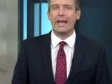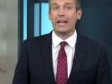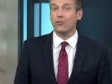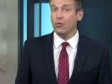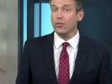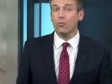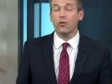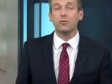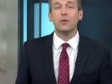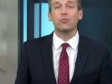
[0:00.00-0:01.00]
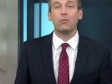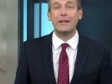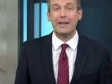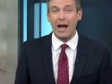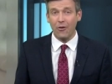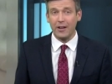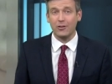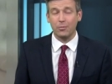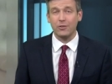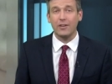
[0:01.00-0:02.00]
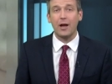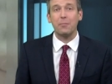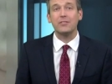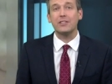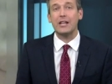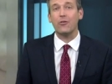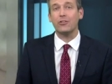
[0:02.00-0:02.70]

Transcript: and two of the world's most renowned experts on mosquito